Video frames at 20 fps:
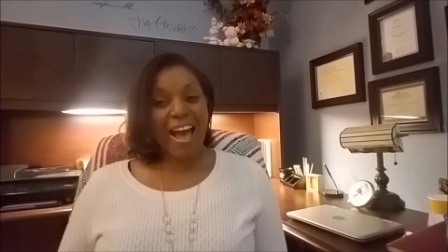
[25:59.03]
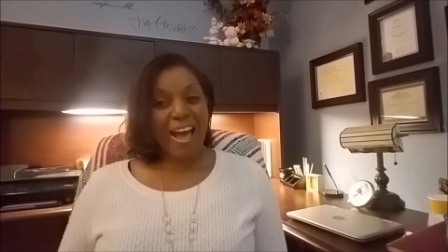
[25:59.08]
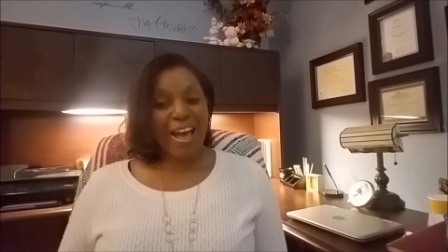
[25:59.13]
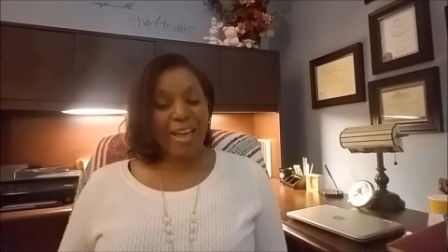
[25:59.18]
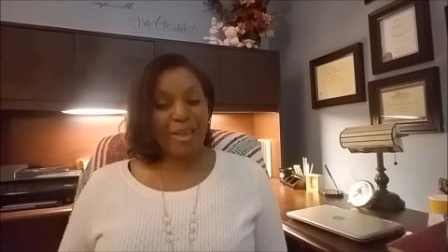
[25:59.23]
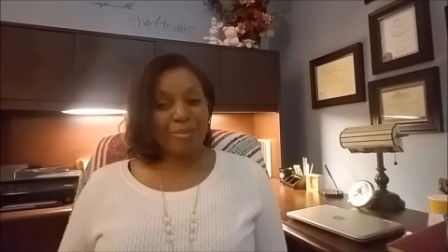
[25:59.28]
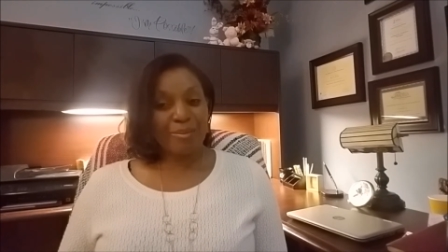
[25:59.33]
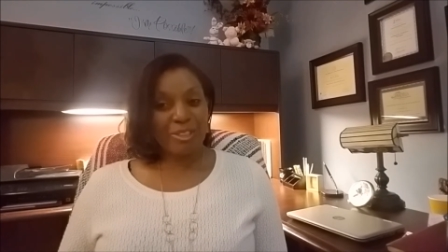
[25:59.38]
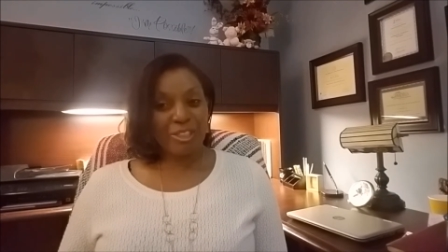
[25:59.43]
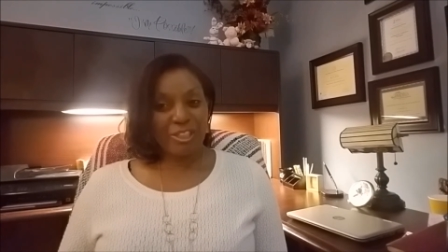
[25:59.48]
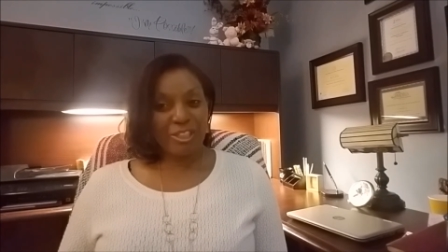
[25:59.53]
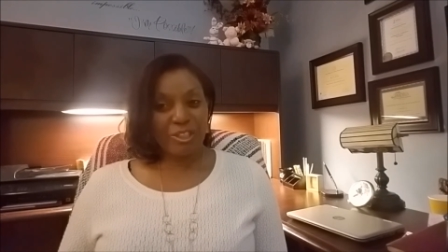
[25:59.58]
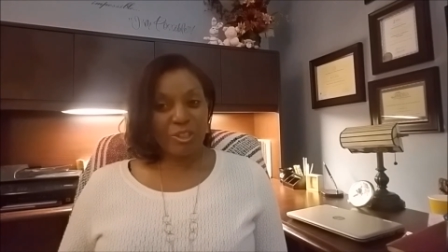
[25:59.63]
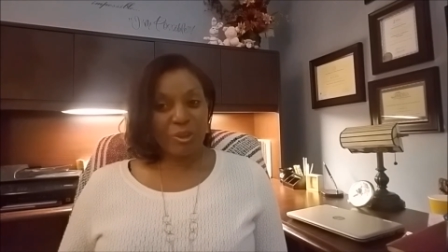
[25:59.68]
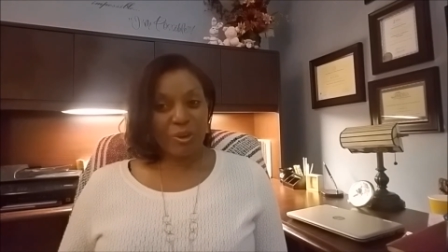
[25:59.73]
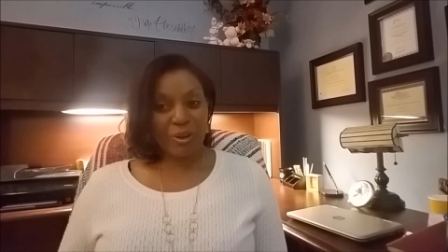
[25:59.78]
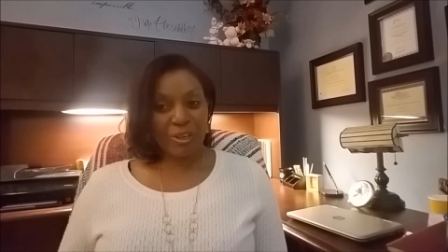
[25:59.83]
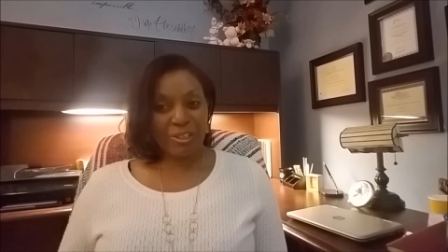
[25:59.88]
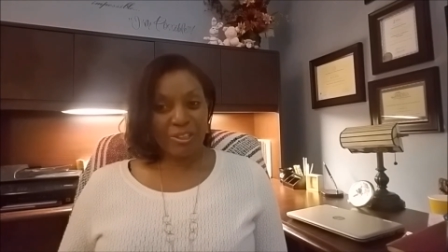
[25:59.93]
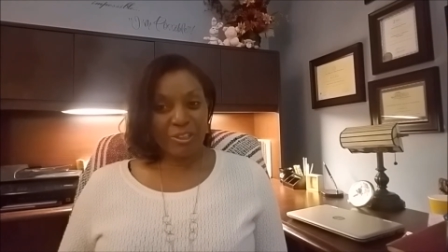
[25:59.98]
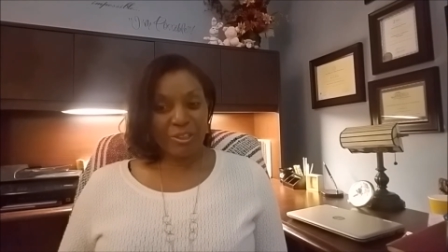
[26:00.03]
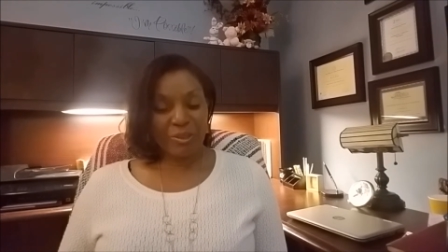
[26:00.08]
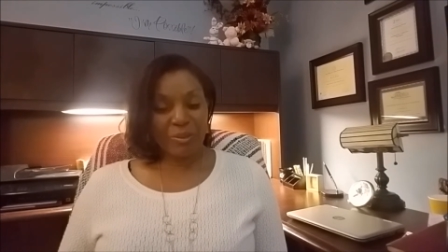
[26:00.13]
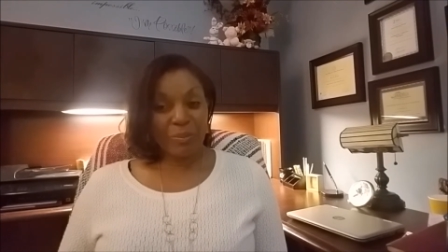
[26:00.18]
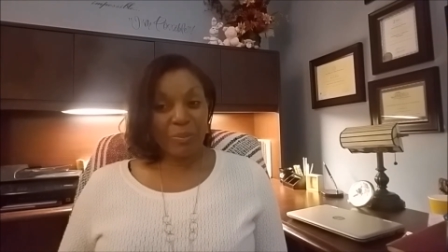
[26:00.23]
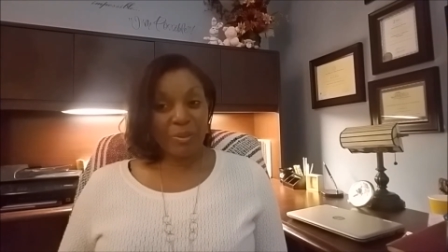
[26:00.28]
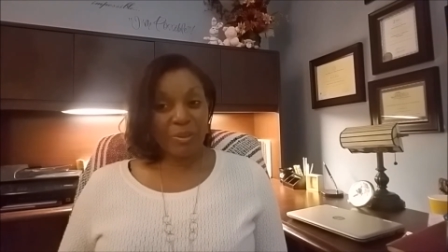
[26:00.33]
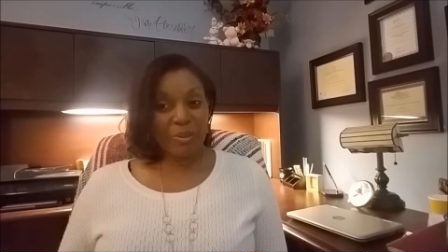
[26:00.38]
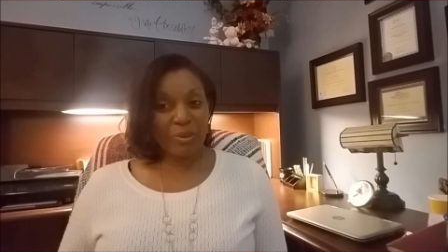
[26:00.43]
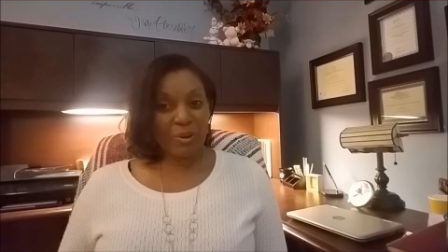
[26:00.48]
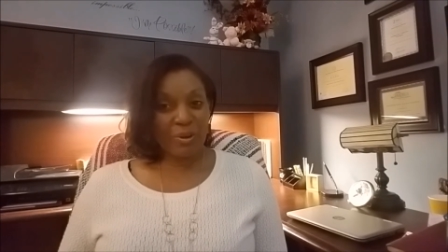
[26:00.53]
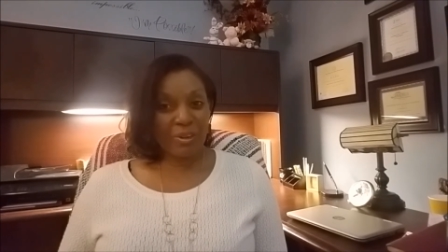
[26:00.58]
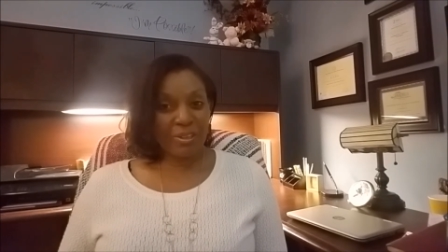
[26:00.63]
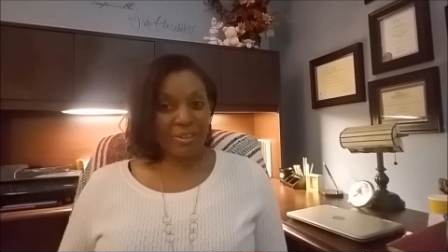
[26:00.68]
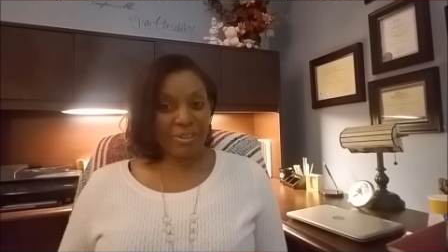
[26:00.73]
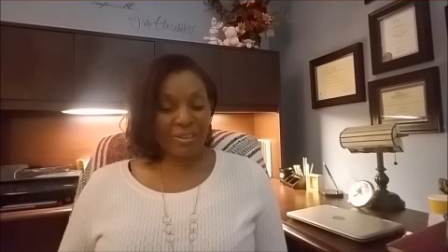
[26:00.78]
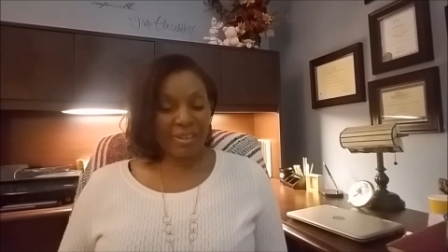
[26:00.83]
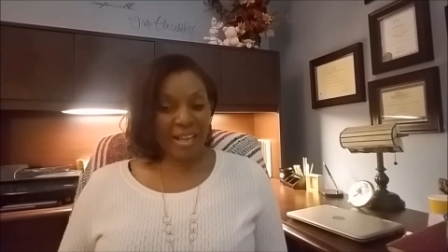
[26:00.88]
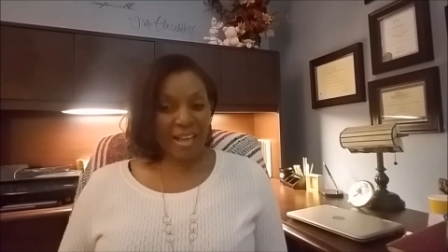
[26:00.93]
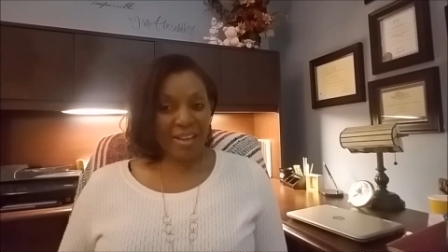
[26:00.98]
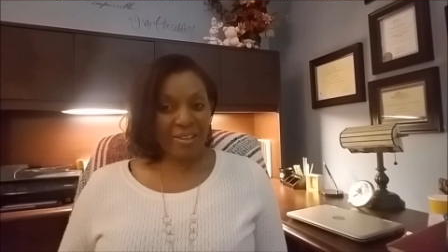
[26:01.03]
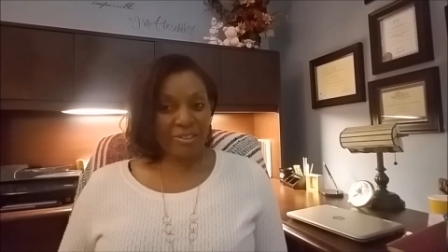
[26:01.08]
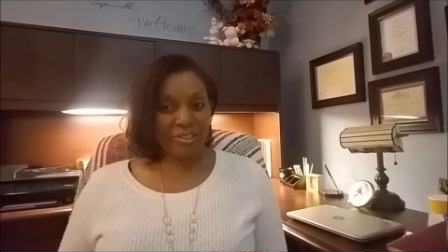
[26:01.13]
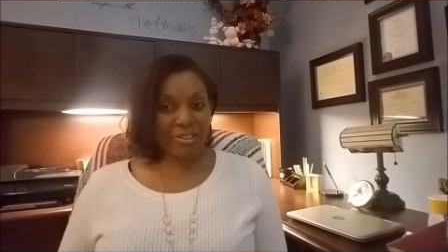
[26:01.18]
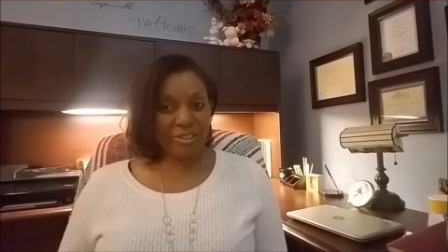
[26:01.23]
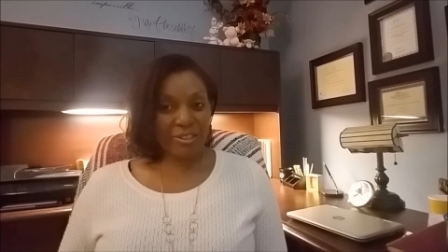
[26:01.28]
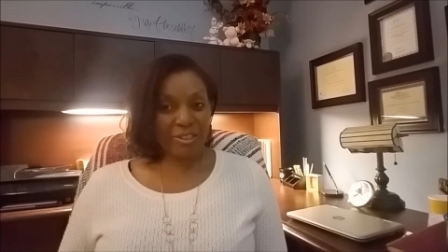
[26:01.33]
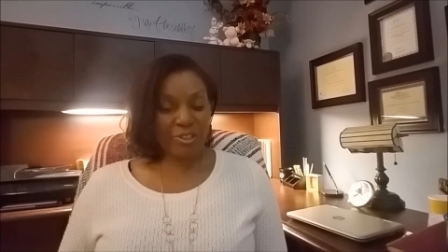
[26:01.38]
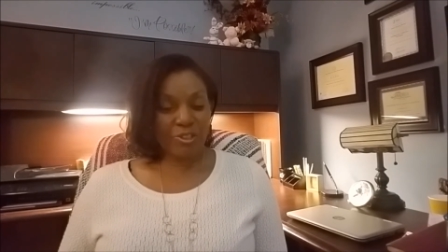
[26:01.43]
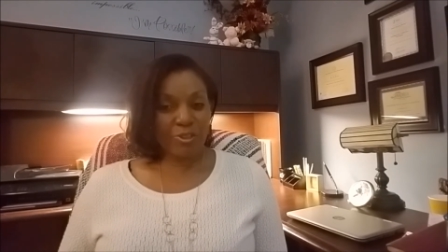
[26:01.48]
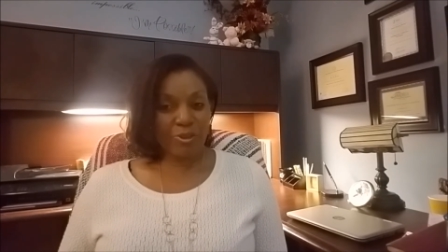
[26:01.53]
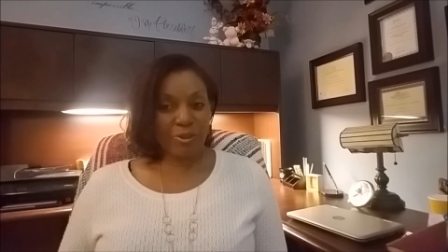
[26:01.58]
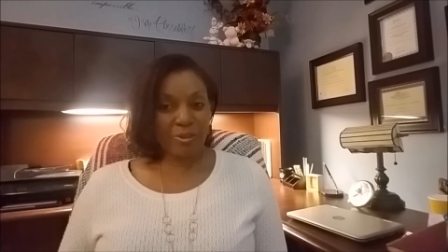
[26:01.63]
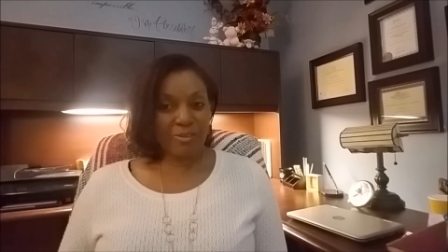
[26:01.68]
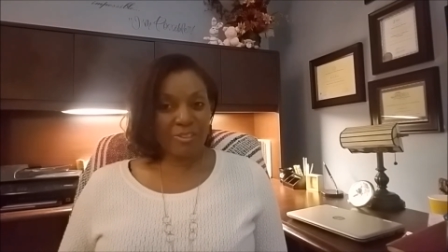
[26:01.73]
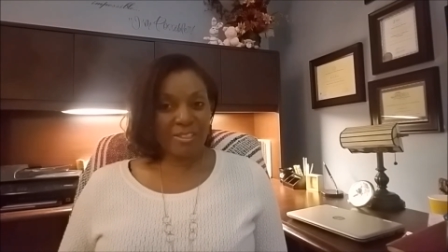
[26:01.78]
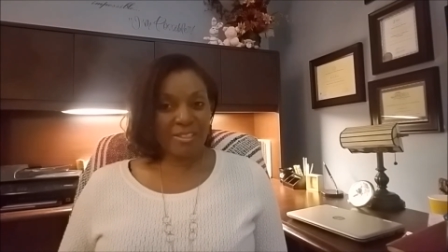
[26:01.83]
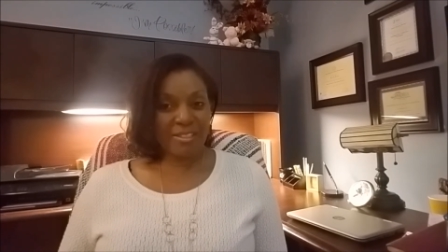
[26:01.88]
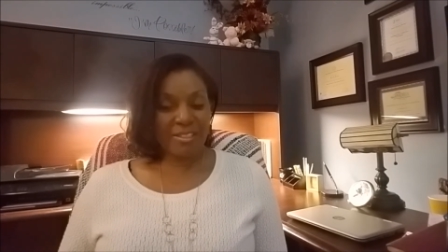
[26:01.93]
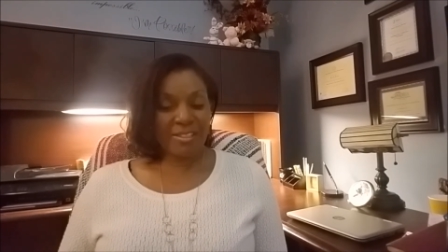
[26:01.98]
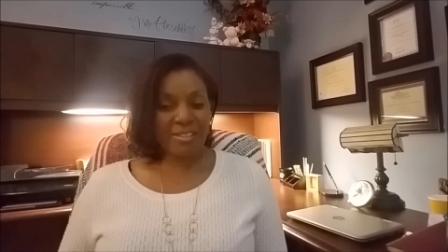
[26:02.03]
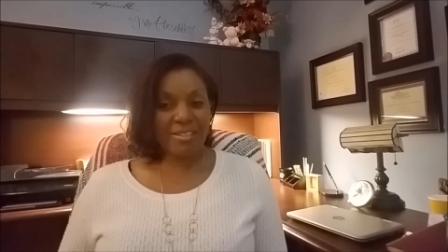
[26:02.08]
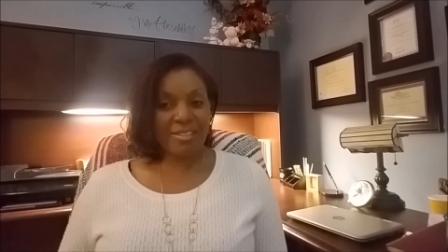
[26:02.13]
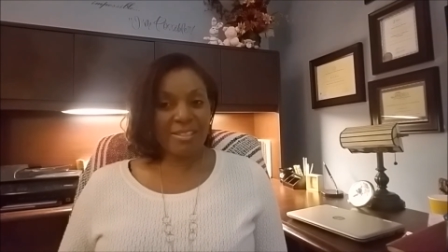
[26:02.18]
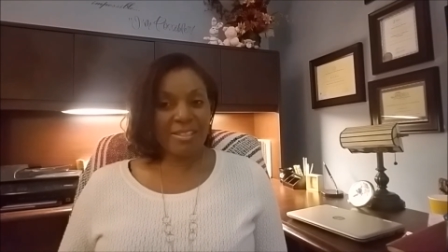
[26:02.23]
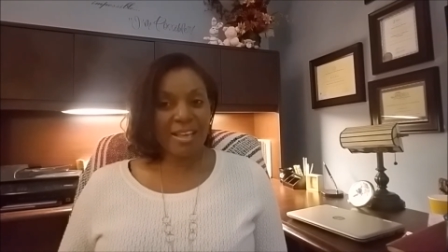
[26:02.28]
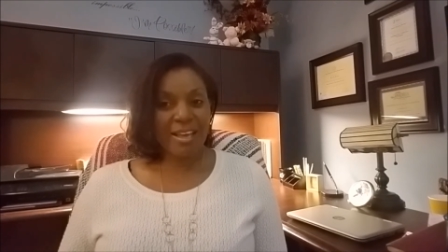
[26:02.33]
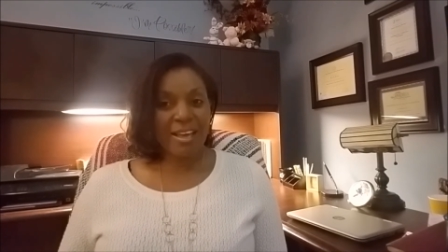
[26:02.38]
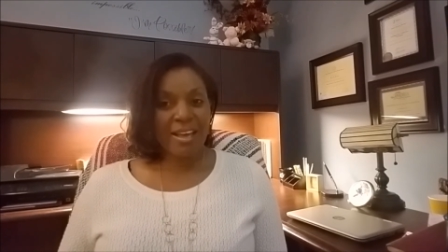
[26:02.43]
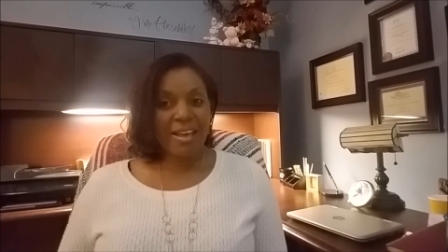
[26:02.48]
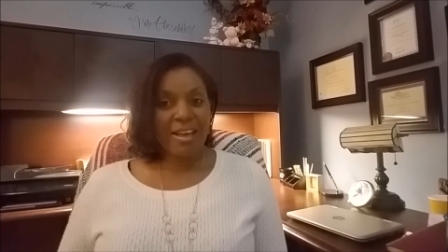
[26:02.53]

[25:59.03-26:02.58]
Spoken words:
I'm Dee Gardner with Gardner Counseling Services.